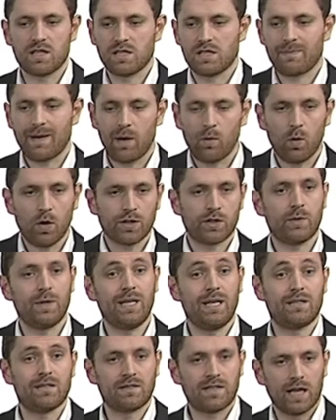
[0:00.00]
about what do we need
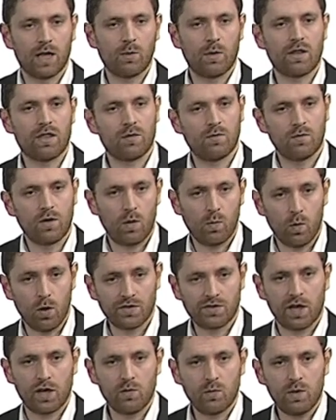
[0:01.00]
to deal with and what
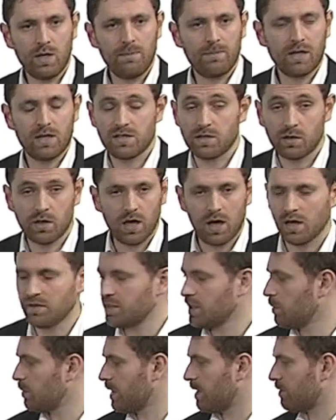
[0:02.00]
don't we, because you can't deal
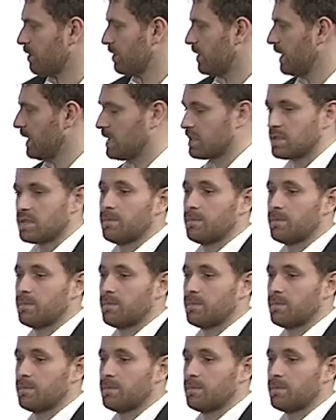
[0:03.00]
with everything. It's